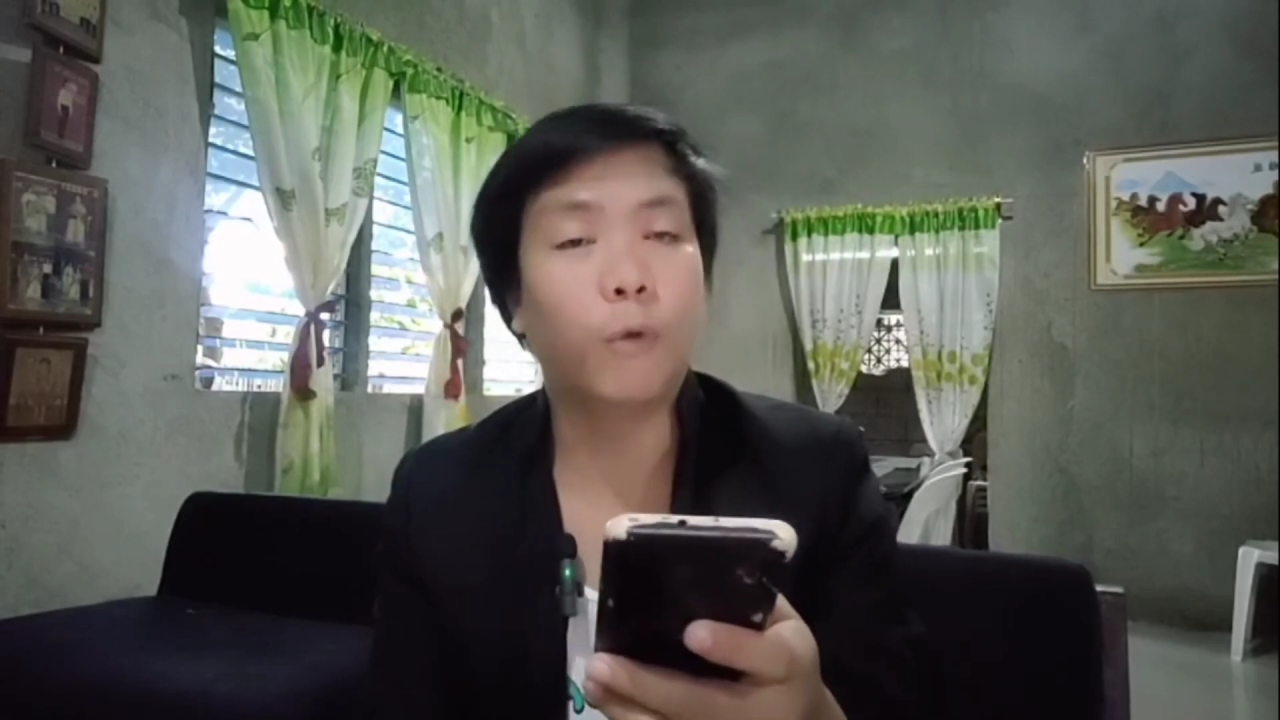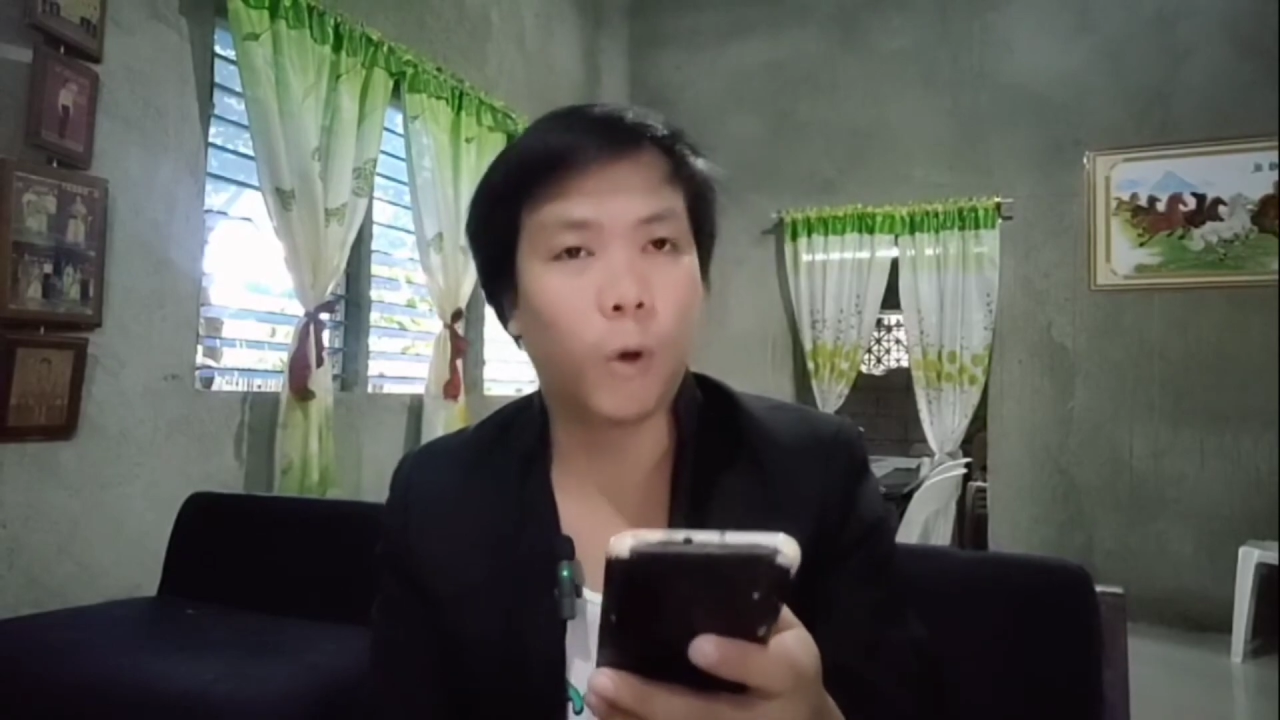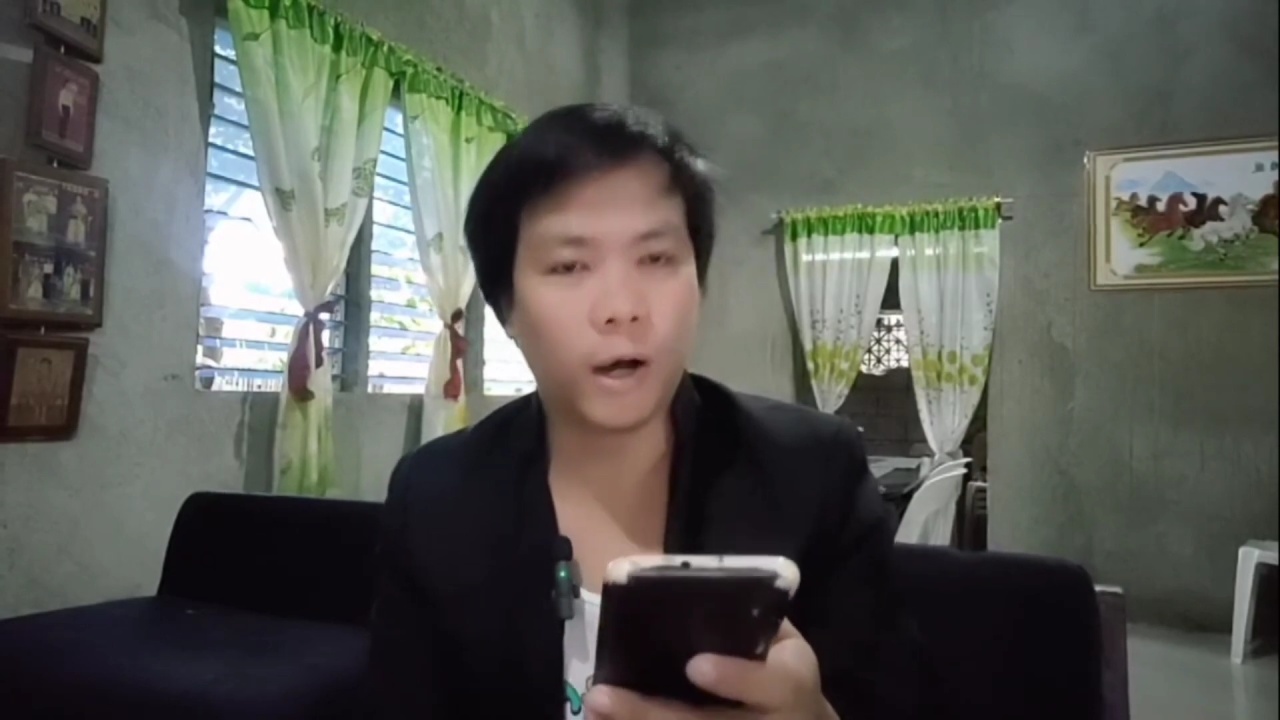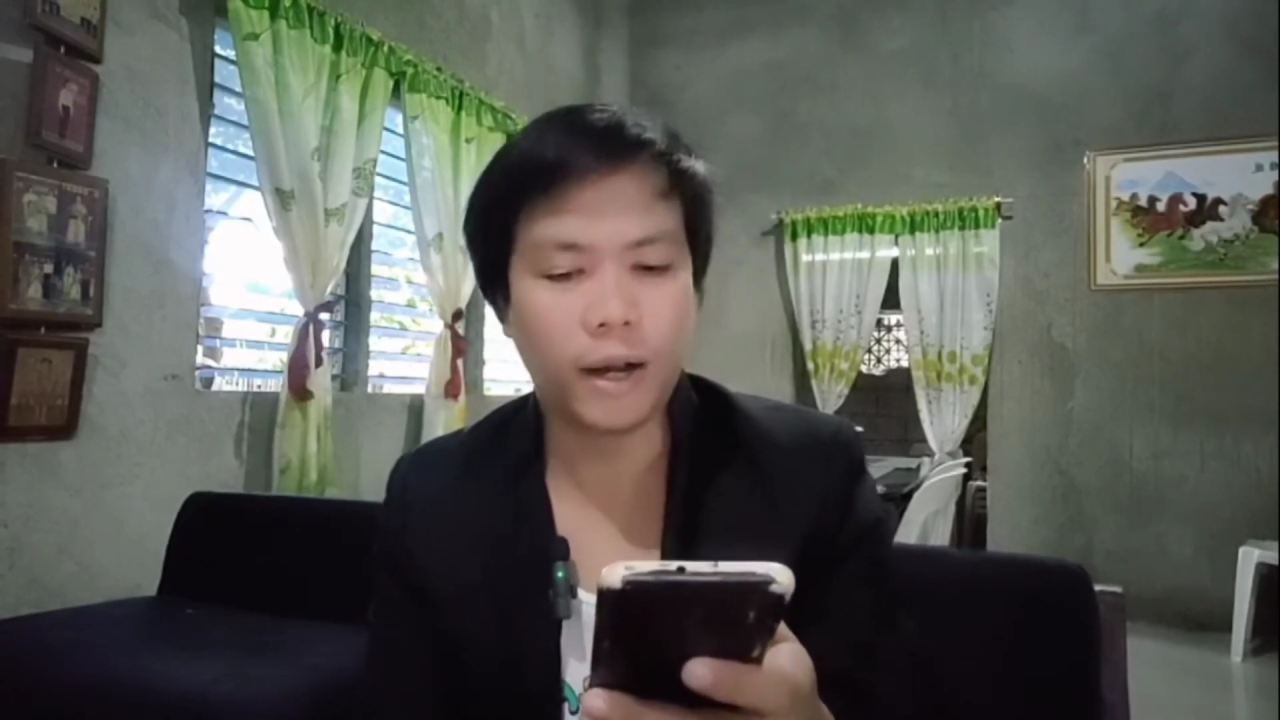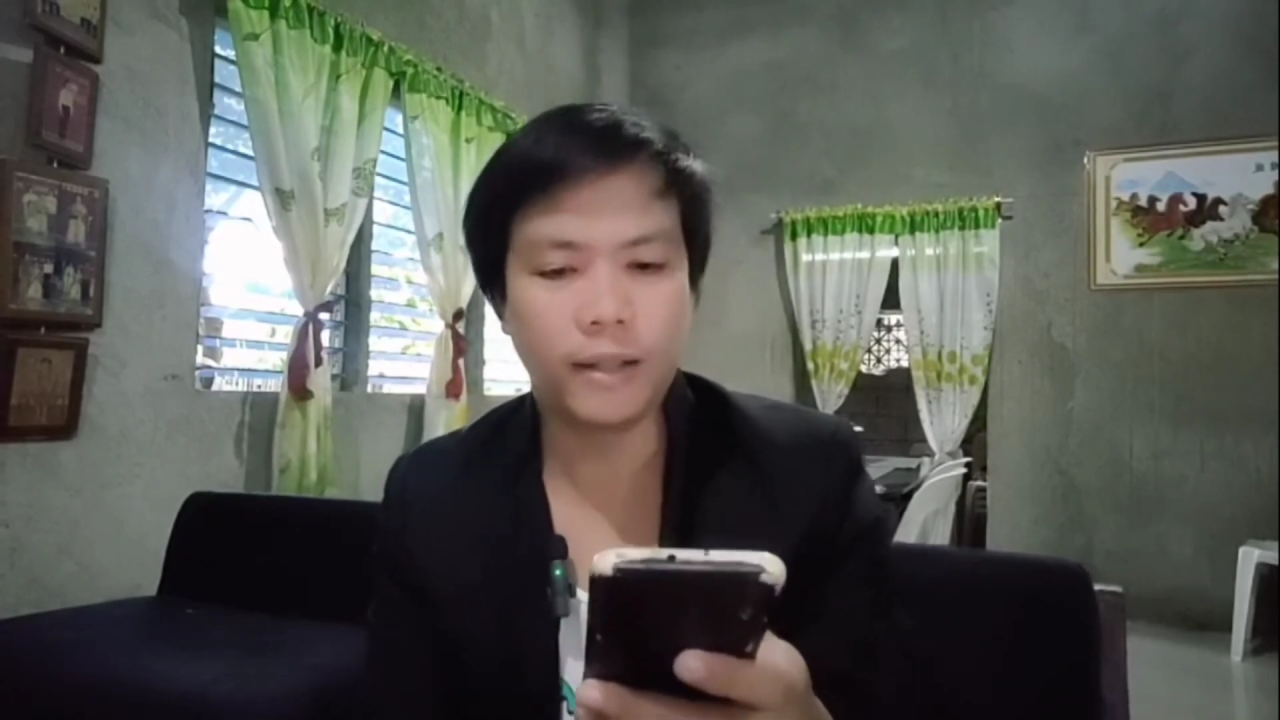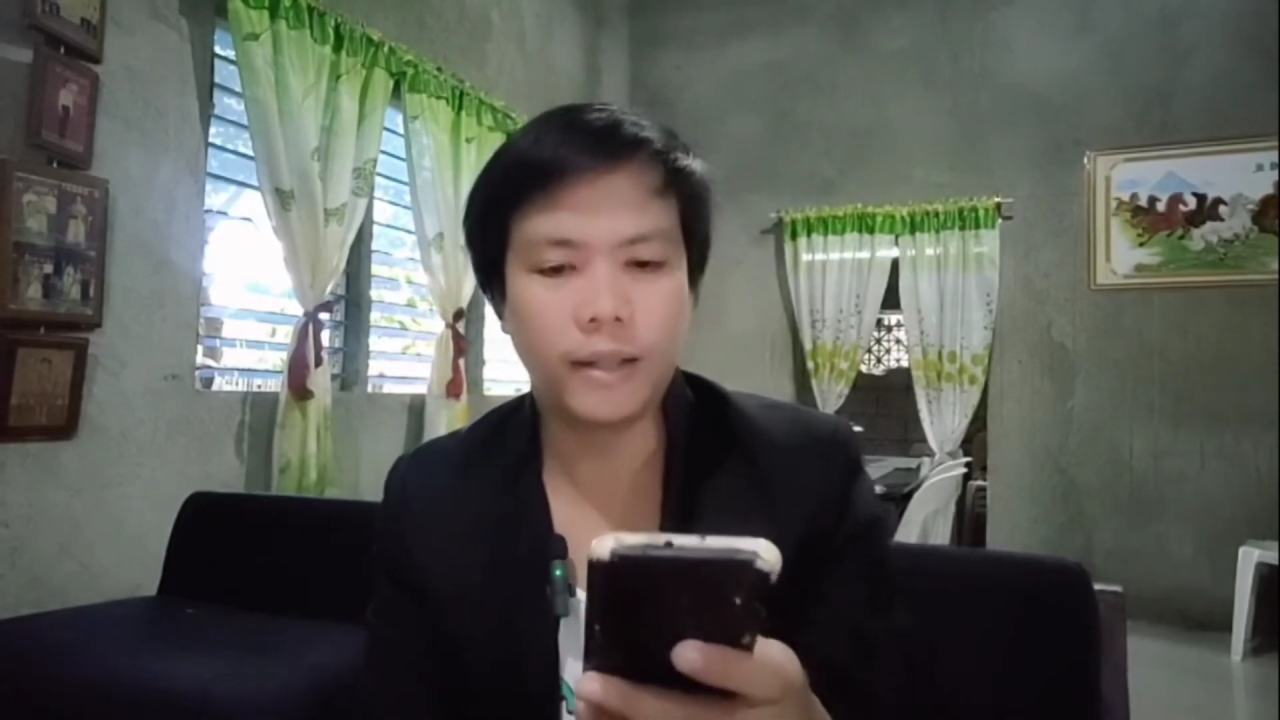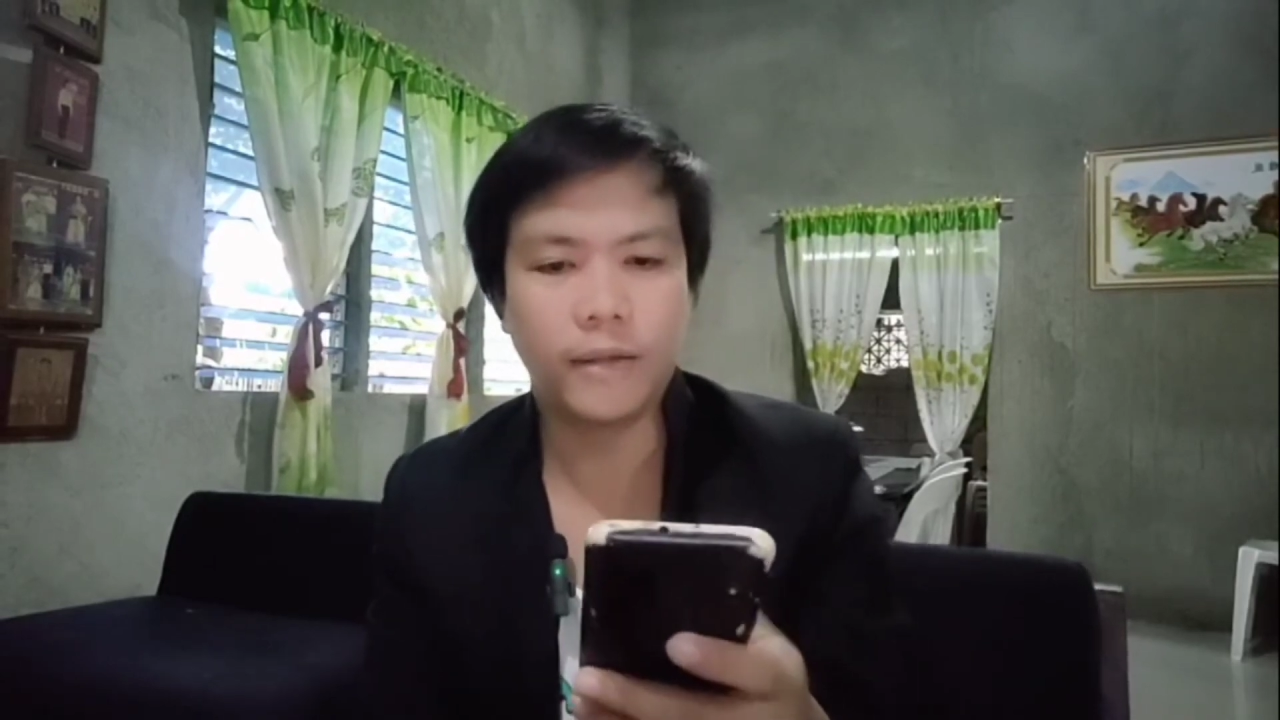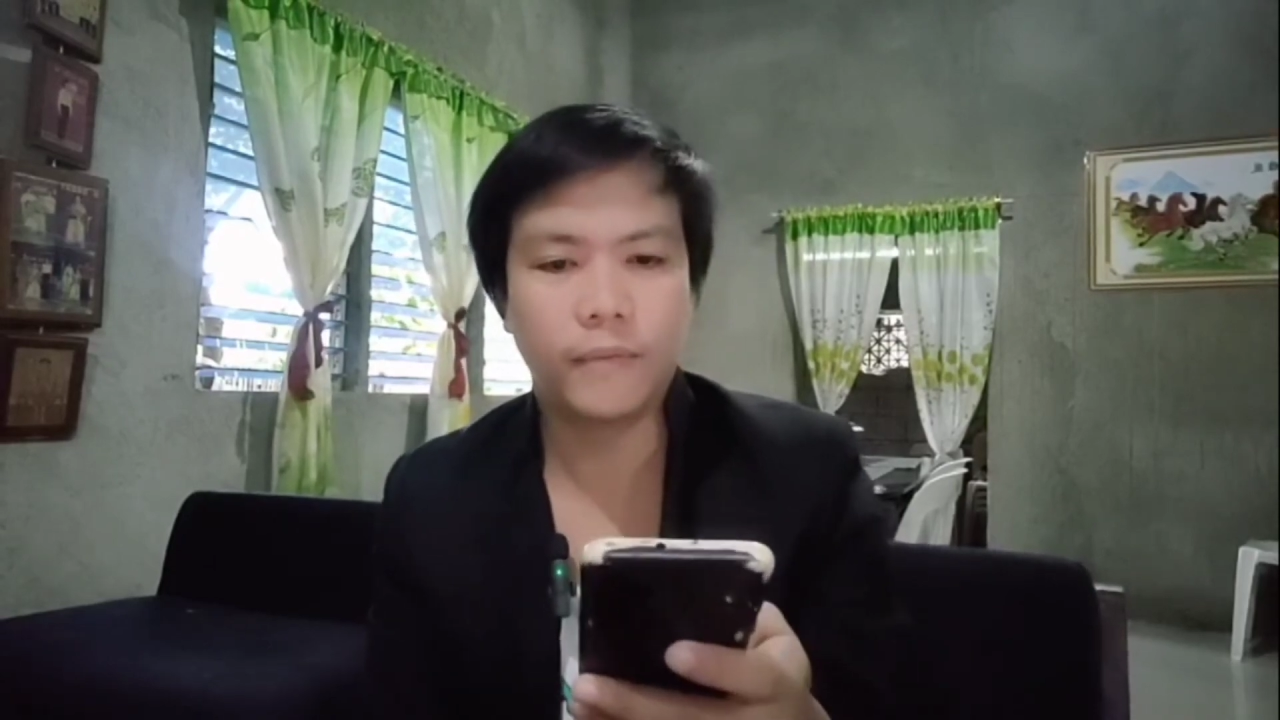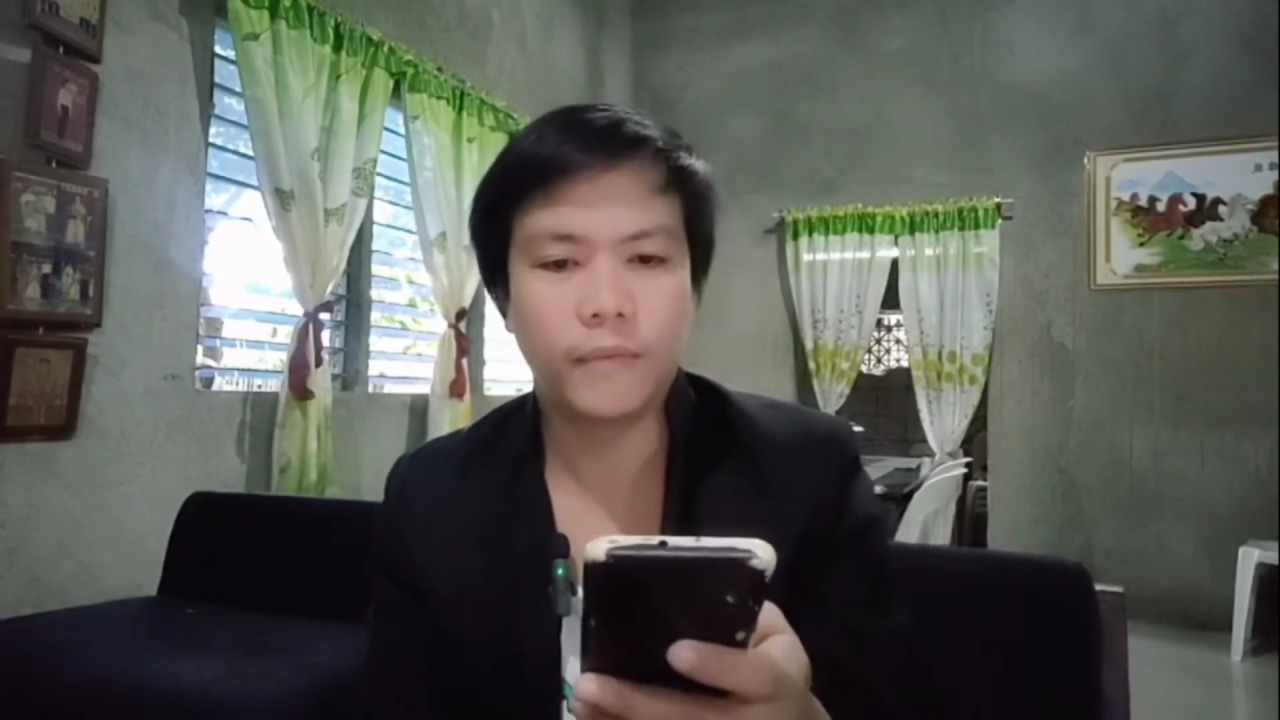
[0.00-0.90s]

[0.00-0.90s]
world.